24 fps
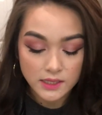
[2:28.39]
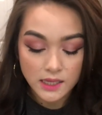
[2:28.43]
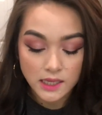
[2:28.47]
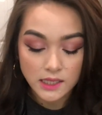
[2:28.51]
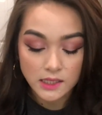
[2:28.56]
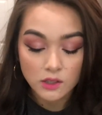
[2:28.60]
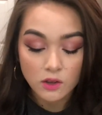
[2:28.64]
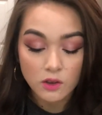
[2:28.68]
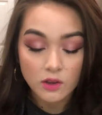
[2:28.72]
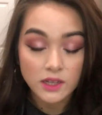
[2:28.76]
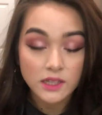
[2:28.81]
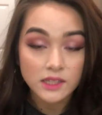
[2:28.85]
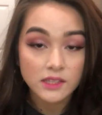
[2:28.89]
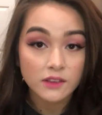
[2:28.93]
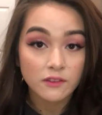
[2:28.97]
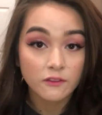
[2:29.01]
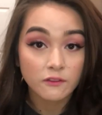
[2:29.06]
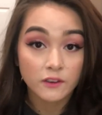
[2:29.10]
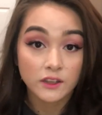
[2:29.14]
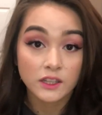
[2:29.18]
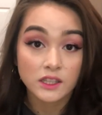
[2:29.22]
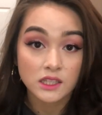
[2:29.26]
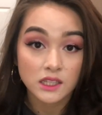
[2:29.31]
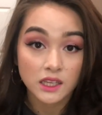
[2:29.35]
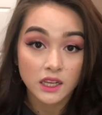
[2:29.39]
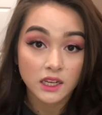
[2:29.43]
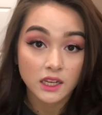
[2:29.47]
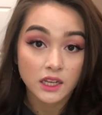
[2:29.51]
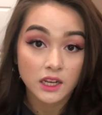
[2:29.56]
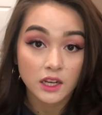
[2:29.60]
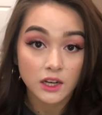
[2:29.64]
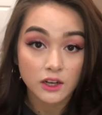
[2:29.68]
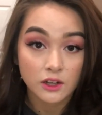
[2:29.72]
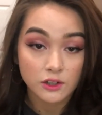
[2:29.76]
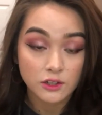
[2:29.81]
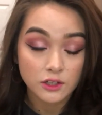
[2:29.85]
as long as it fits in
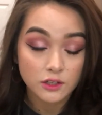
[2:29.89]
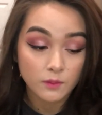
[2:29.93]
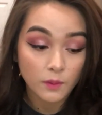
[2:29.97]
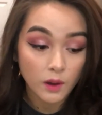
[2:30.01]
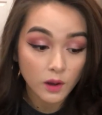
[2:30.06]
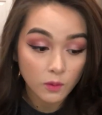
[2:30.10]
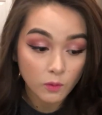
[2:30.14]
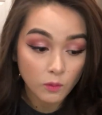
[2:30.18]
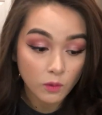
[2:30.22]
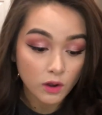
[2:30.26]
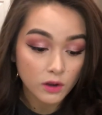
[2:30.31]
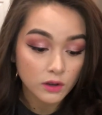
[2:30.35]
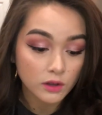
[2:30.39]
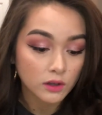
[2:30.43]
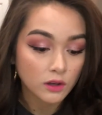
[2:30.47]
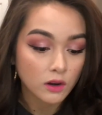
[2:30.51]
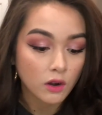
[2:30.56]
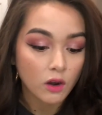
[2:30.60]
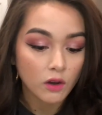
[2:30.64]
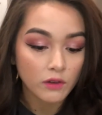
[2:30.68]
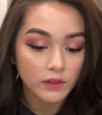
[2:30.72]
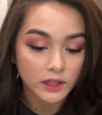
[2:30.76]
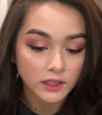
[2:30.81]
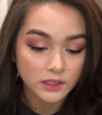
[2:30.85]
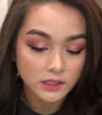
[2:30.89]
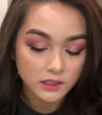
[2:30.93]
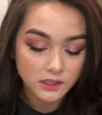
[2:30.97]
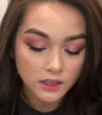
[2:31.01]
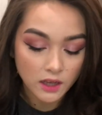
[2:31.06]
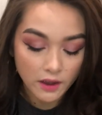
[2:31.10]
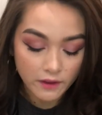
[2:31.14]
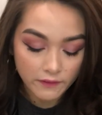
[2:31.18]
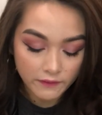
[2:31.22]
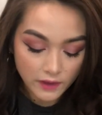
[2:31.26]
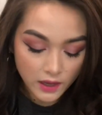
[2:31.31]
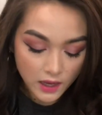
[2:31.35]
here, smart water, all that
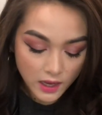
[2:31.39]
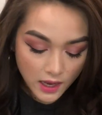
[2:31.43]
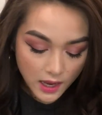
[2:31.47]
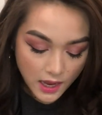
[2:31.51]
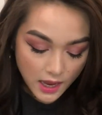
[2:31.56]
stuff.